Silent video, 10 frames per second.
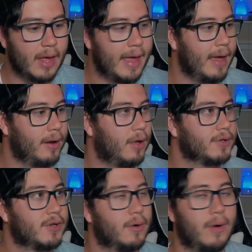And
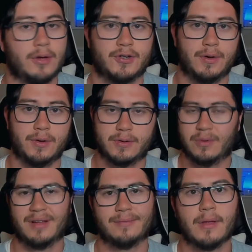also, I'll show you,
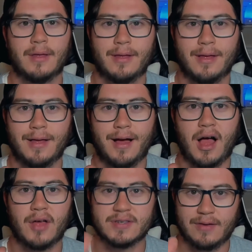well,
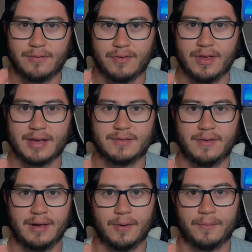I'll save it for the next
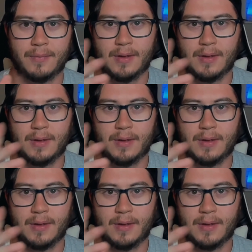video.